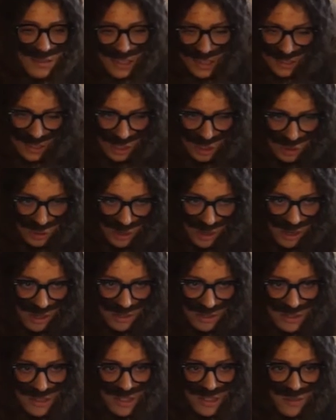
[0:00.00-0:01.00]
like country
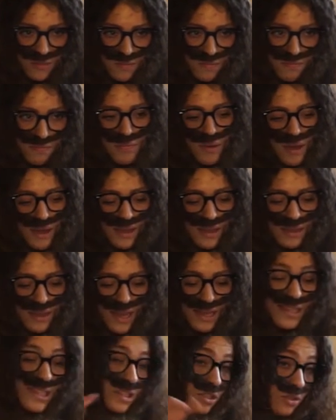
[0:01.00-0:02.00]
artists do, but
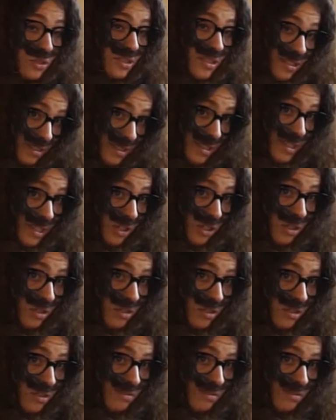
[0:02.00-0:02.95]
at least they're sincere.